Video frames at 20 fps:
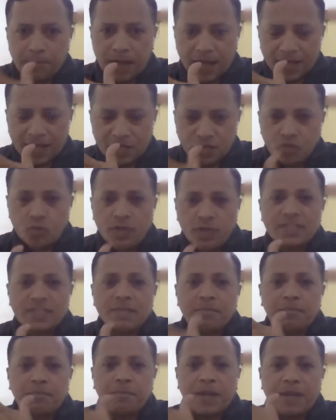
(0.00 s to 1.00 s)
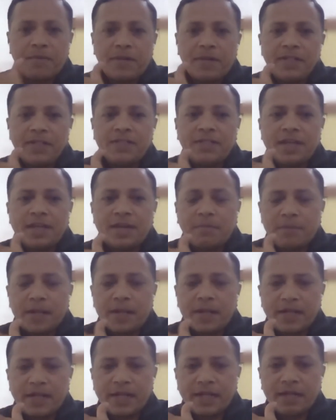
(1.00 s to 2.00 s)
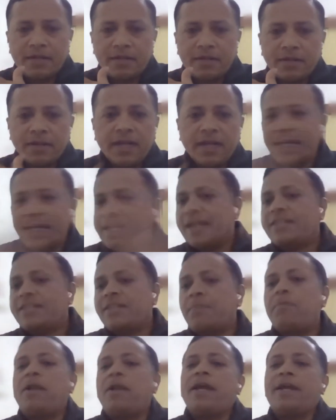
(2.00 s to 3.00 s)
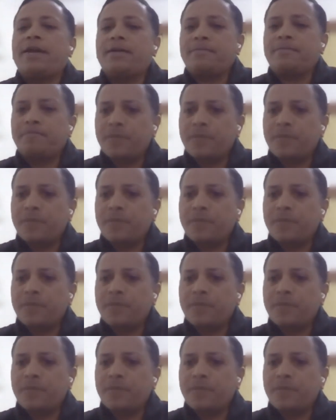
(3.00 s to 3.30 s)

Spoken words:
as soon as the payment is done by a dealer, it gets applied,